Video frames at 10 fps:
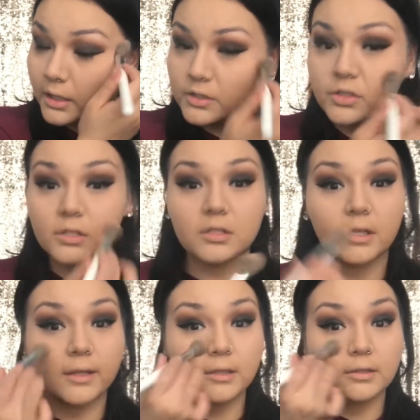It just
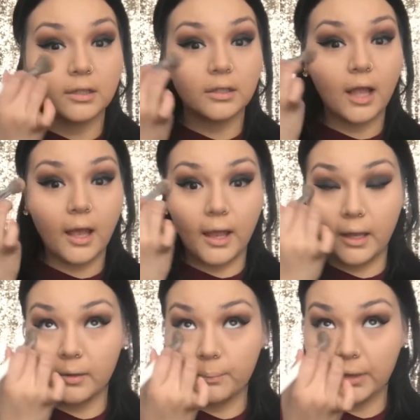is a lot.
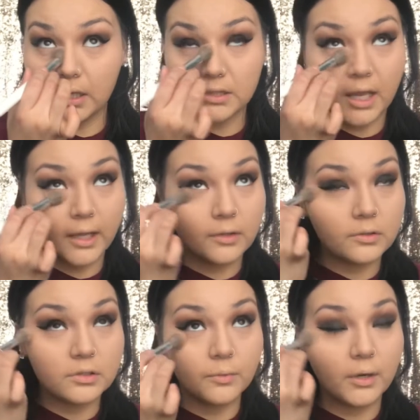And plus, I
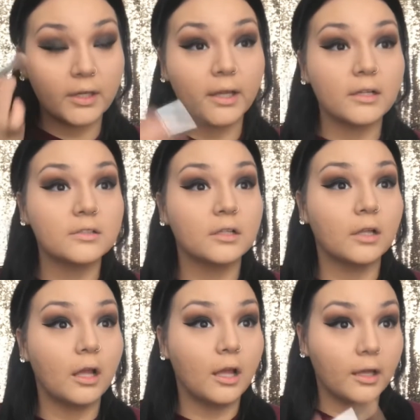used to work at a
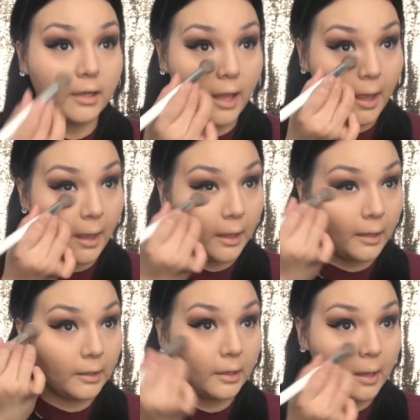salon,
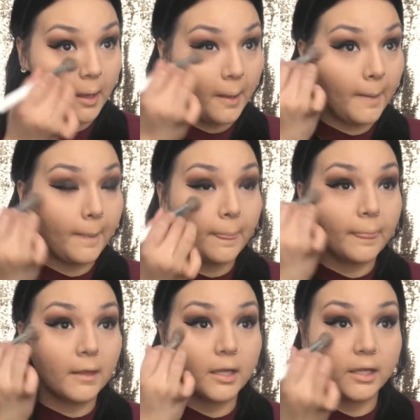and
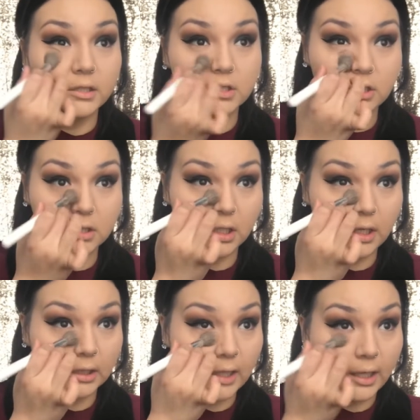it just
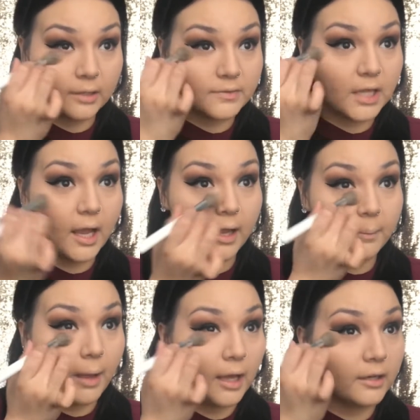took a lot of
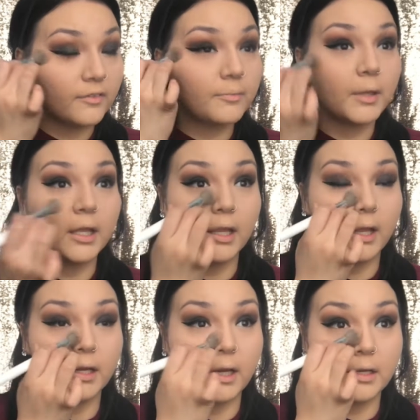time out of me,
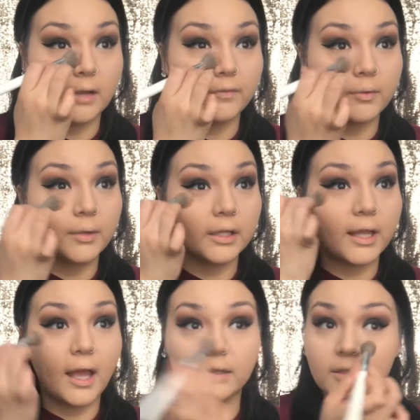and I never really
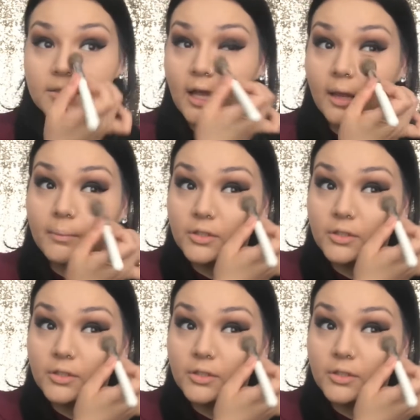had the time.